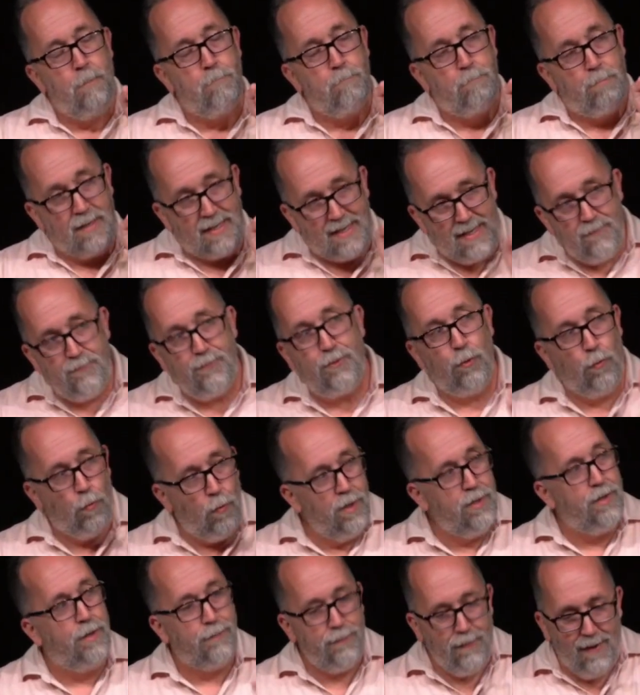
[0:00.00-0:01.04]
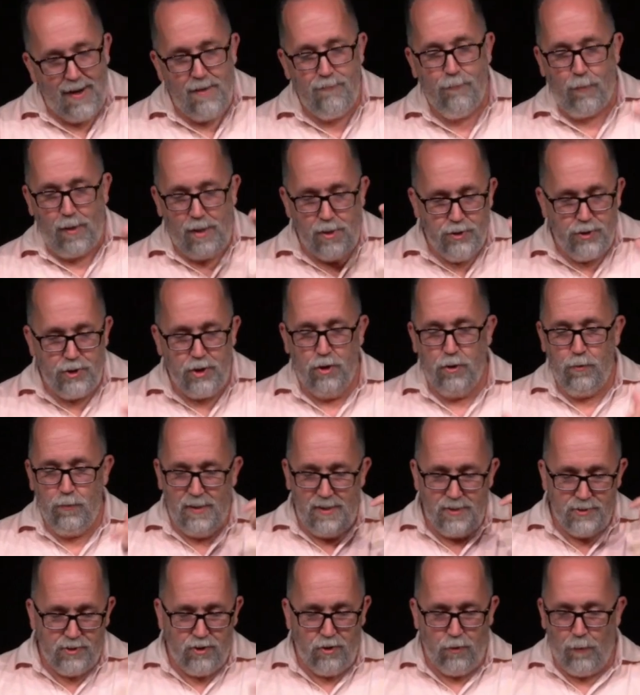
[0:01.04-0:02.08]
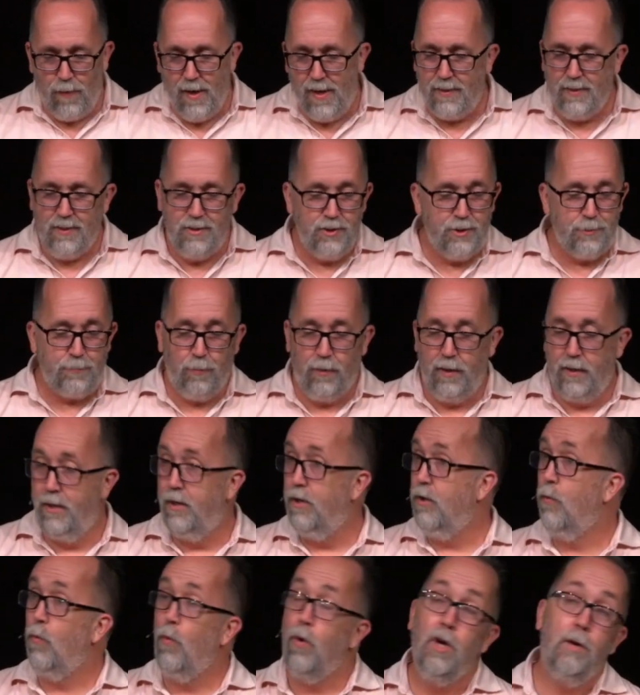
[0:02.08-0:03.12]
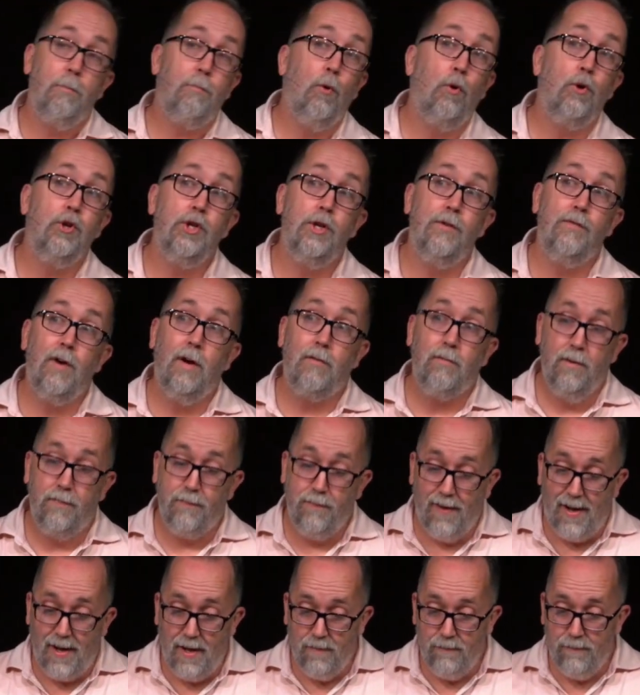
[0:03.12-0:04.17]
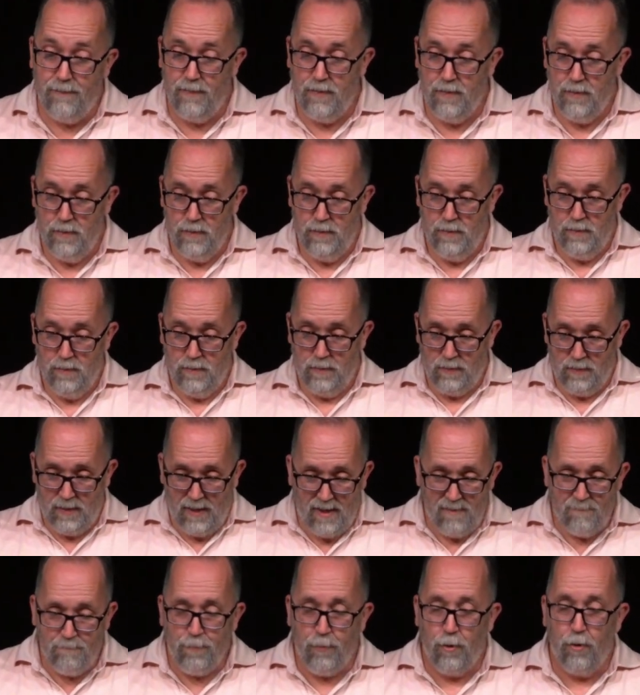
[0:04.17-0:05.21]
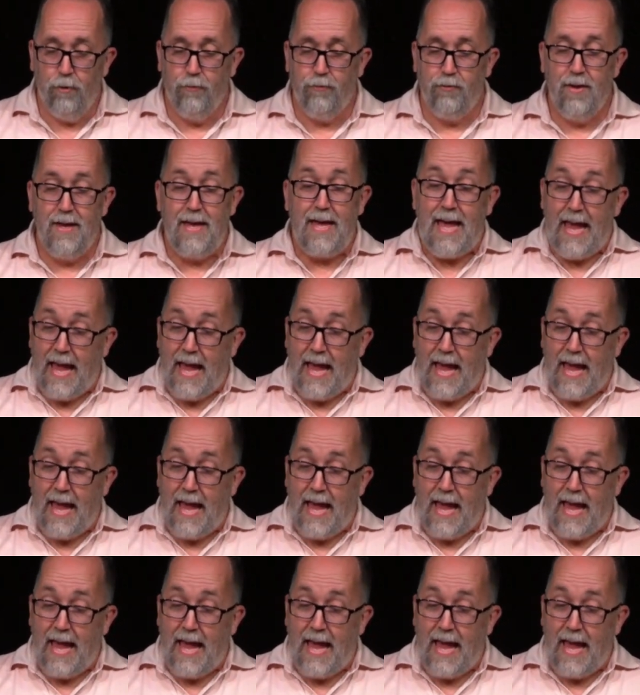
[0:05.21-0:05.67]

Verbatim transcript: But if the one to five ratio is correct in Spring Hill, one abortion for every five live births,